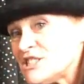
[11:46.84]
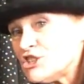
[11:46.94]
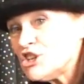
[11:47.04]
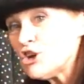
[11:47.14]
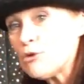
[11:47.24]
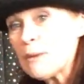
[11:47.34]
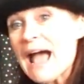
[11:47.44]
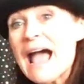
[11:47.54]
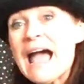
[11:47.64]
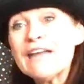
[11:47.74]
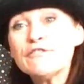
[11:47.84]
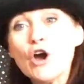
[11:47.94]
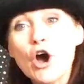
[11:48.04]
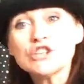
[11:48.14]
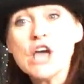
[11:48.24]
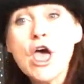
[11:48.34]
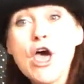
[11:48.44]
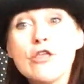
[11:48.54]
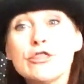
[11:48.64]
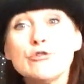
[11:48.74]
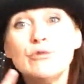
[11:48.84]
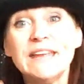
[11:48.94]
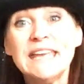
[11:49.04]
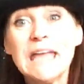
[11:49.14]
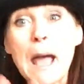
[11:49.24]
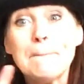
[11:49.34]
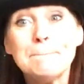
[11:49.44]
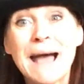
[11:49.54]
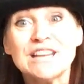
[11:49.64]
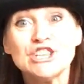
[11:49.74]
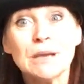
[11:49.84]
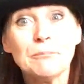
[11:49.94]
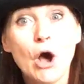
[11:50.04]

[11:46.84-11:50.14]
this tube, I've got three magic